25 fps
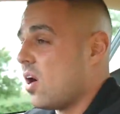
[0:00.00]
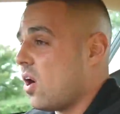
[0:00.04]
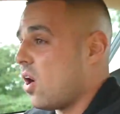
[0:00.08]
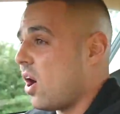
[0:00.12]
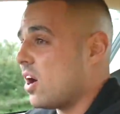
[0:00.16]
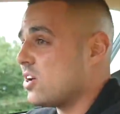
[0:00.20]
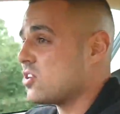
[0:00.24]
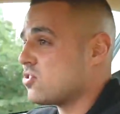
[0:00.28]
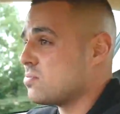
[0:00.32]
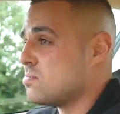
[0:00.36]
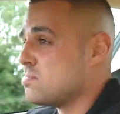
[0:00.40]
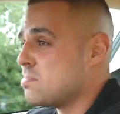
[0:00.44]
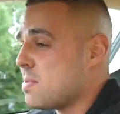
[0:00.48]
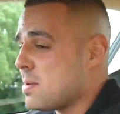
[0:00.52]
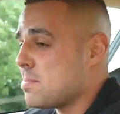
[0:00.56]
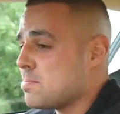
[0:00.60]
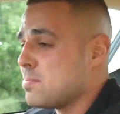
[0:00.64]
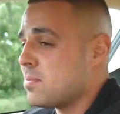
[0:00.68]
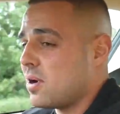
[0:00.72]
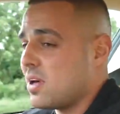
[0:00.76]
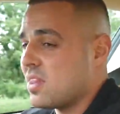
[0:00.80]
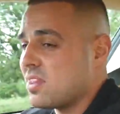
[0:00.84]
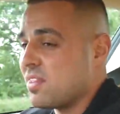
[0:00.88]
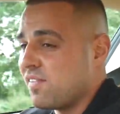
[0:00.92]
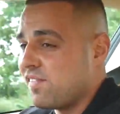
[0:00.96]
I just
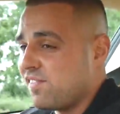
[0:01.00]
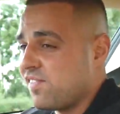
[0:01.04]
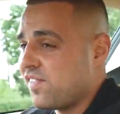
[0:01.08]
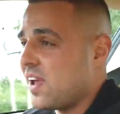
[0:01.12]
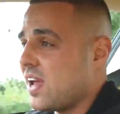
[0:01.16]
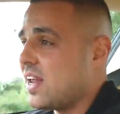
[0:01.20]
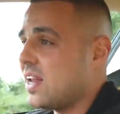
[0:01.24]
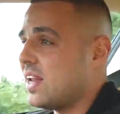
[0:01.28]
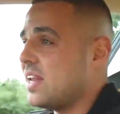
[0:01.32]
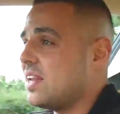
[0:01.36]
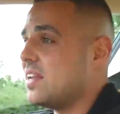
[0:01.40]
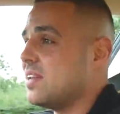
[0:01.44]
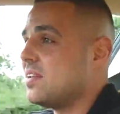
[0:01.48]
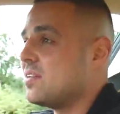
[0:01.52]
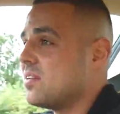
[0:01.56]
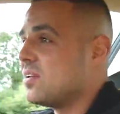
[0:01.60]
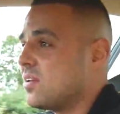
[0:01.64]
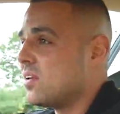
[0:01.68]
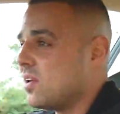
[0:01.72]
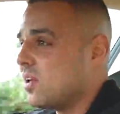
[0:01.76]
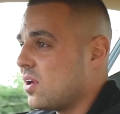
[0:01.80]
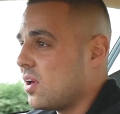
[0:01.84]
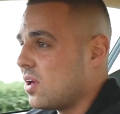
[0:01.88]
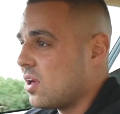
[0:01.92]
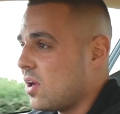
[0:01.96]
remember the feeling
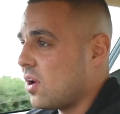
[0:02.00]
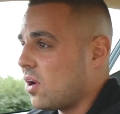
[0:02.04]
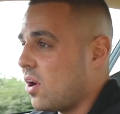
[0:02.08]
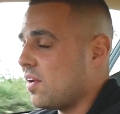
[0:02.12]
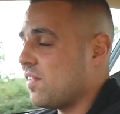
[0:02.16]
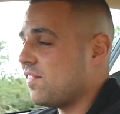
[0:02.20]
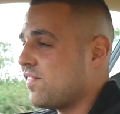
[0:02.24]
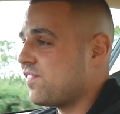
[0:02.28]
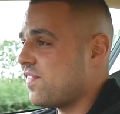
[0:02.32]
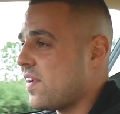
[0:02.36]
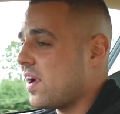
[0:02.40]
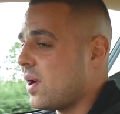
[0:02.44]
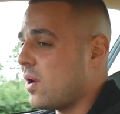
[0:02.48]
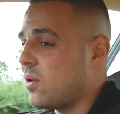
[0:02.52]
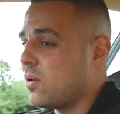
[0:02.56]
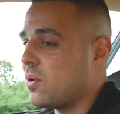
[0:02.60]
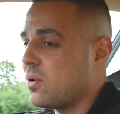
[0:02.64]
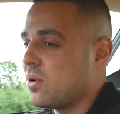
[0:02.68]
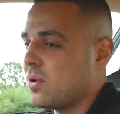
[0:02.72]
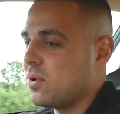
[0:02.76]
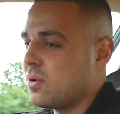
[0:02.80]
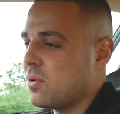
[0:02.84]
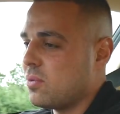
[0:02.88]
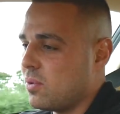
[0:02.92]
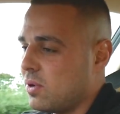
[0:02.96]
I felt
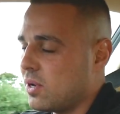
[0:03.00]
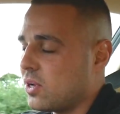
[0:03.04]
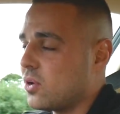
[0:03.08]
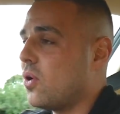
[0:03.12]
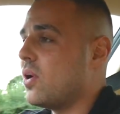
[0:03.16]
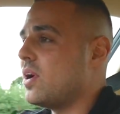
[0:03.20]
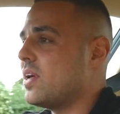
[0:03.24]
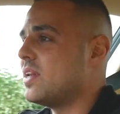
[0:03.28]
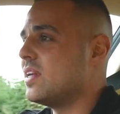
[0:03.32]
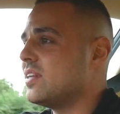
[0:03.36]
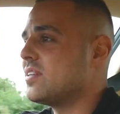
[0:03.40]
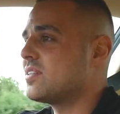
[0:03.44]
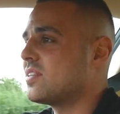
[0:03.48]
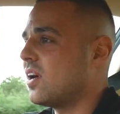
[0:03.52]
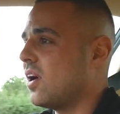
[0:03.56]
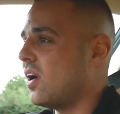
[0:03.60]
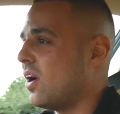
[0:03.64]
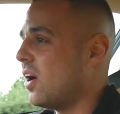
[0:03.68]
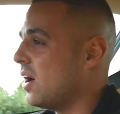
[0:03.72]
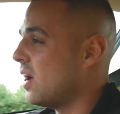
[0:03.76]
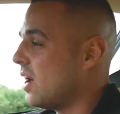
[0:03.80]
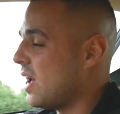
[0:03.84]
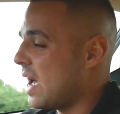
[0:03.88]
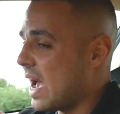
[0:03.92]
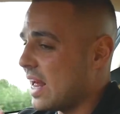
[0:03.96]
when I got in this
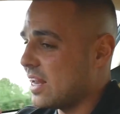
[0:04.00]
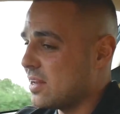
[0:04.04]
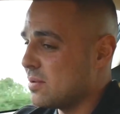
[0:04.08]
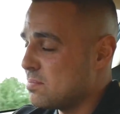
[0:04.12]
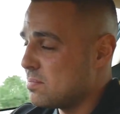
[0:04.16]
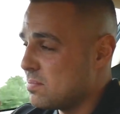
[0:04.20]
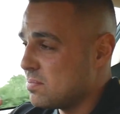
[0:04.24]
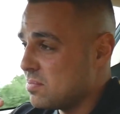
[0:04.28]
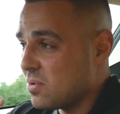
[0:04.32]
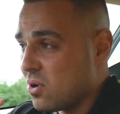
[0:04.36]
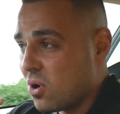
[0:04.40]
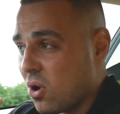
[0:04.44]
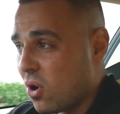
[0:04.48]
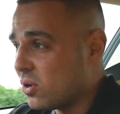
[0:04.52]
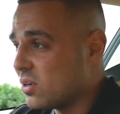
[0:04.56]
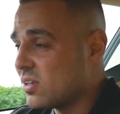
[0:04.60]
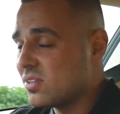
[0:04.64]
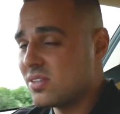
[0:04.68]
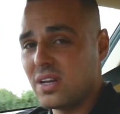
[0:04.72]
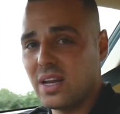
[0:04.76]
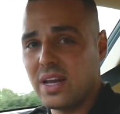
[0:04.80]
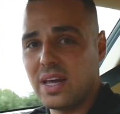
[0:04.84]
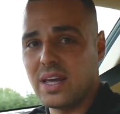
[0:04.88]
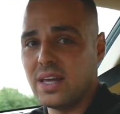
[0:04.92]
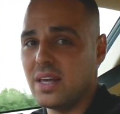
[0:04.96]
car, and
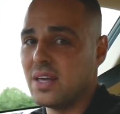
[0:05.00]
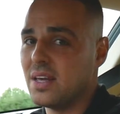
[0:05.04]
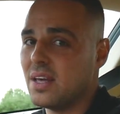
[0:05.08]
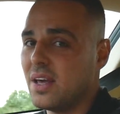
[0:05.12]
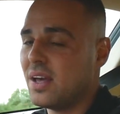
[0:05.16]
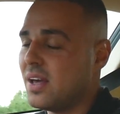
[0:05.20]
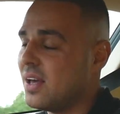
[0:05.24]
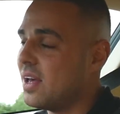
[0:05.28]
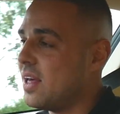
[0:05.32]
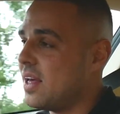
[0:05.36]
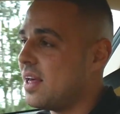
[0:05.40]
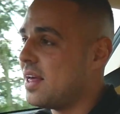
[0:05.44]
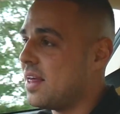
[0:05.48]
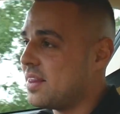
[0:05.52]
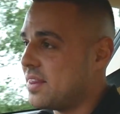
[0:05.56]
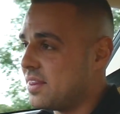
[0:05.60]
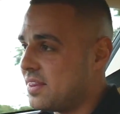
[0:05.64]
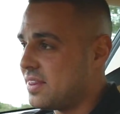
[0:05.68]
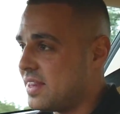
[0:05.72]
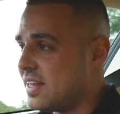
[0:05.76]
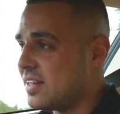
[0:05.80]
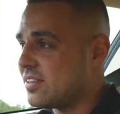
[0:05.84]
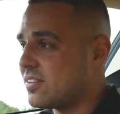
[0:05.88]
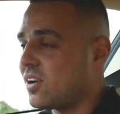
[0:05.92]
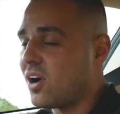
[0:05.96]
honestly,
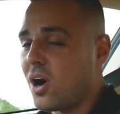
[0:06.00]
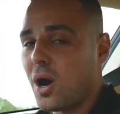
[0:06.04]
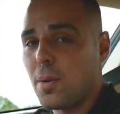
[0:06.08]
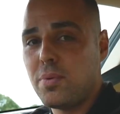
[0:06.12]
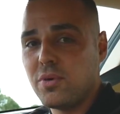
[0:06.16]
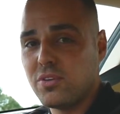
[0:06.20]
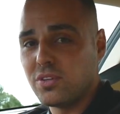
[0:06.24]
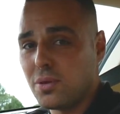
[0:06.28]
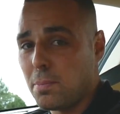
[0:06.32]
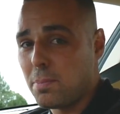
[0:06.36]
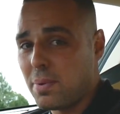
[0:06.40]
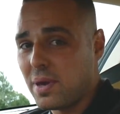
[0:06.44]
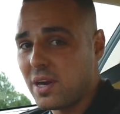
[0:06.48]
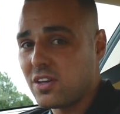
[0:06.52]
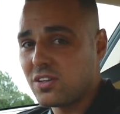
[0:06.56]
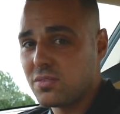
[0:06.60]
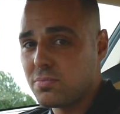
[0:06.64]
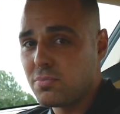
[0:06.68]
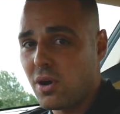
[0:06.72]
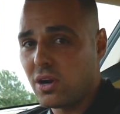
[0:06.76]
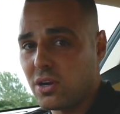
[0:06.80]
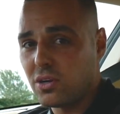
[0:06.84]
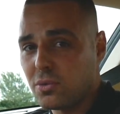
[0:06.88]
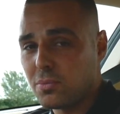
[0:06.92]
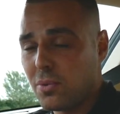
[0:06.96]
this car puts a bigger
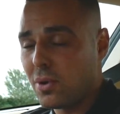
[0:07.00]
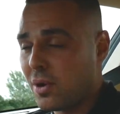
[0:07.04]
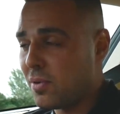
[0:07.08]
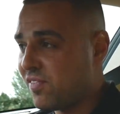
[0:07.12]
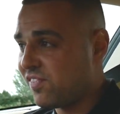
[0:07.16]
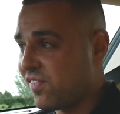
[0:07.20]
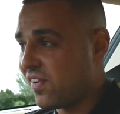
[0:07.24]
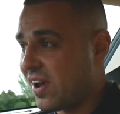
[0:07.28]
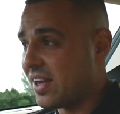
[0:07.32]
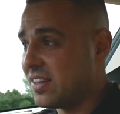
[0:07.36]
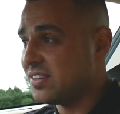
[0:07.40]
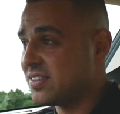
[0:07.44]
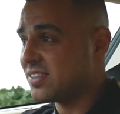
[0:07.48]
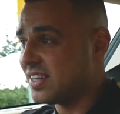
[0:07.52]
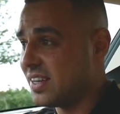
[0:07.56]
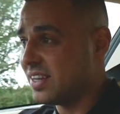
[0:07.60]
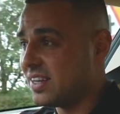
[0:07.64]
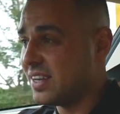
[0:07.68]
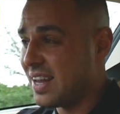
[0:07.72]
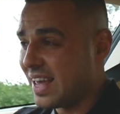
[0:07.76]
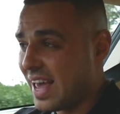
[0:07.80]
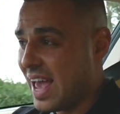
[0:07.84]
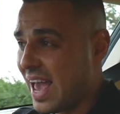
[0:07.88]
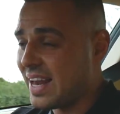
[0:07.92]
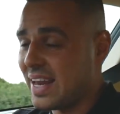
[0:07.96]
smile on my face
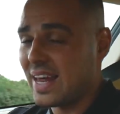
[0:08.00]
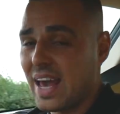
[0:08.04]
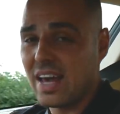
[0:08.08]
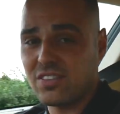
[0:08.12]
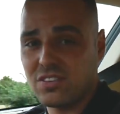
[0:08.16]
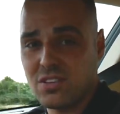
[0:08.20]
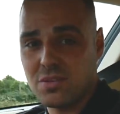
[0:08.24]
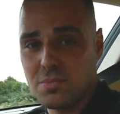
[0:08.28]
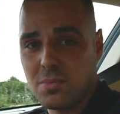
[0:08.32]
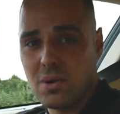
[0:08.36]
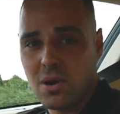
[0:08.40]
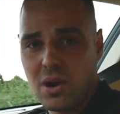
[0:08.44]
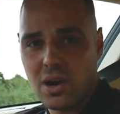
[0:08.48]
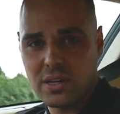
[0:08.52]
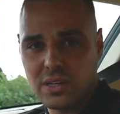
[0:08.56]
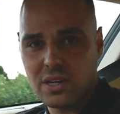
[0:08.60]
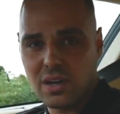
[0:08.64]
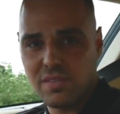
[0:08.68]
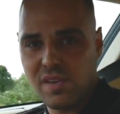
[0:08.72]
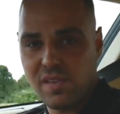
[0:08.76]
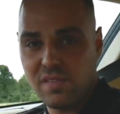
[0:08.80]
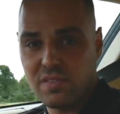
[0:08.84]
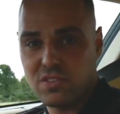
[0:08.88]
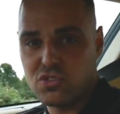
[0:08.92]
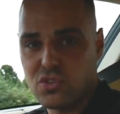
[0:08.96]
than any Aston Martin
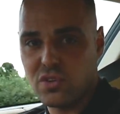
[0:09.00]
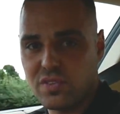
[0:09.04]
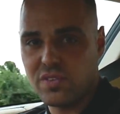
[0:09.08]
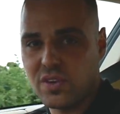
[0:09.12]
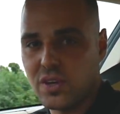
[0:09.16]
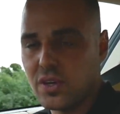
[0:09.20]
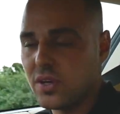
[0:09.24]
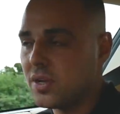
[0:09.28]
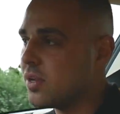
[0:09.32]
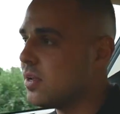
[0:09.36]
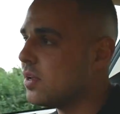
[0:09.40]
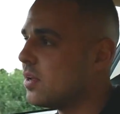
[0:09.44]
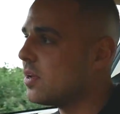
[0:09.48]
I've ever driven.